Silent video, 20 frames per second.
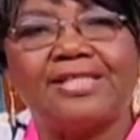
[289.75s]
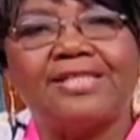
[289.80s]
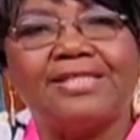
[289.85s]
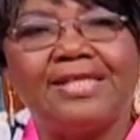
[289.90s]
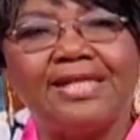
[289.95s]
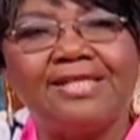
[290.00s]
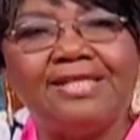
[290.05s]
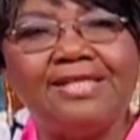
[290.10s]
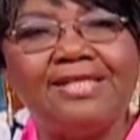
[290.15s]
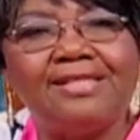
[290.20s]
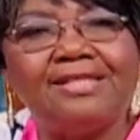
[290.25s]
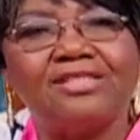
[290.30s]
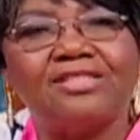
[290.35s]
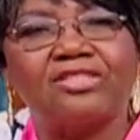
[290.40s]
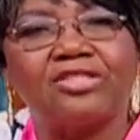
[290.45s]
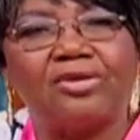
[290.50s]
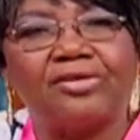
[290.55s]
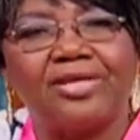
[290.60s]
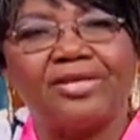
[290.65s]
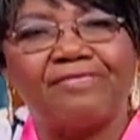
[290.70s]
Denise
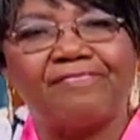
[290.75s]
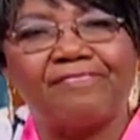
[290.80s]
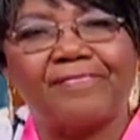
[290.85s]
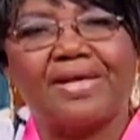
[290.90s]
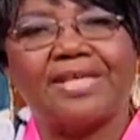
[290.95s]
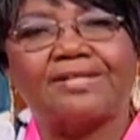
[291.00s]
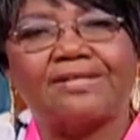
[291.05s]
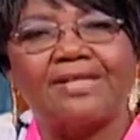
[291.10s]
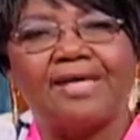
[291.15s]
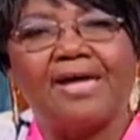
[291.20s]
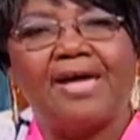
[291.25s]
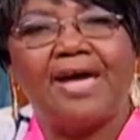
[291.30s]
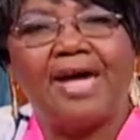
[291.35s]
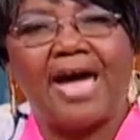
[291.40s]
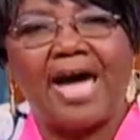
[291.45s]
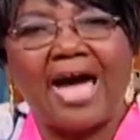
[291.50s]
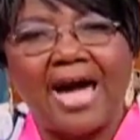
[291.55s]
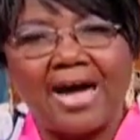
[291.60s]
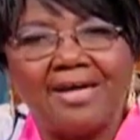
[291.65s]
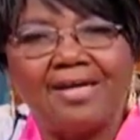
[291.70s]
Soyafat
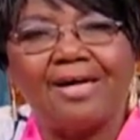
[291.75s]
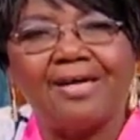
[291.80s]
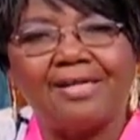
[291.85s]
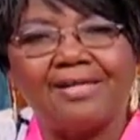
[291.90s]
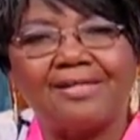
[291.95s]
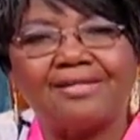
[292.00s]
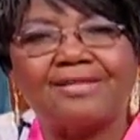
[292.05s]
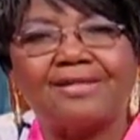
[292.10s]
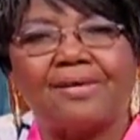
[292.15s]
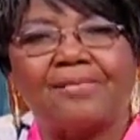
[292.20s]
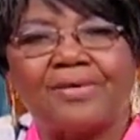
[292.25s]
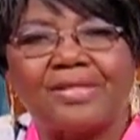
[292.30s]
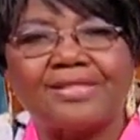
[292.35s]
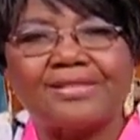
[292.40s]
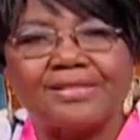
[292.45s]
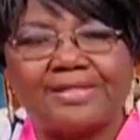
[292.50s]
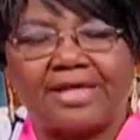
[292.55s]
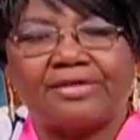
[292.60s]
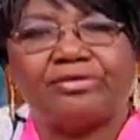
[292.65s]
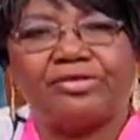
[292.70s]
Angus, our
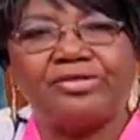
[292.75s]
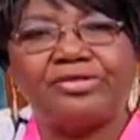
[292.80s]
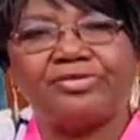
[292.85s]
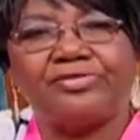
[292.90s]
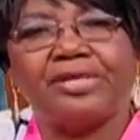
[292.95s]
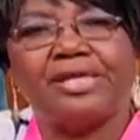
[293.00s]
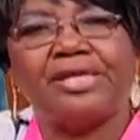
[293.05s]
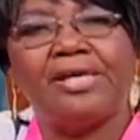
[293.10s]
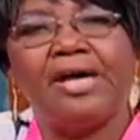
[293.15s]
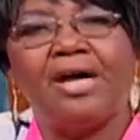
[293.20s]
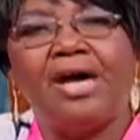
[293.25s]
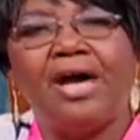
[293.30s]
Secretary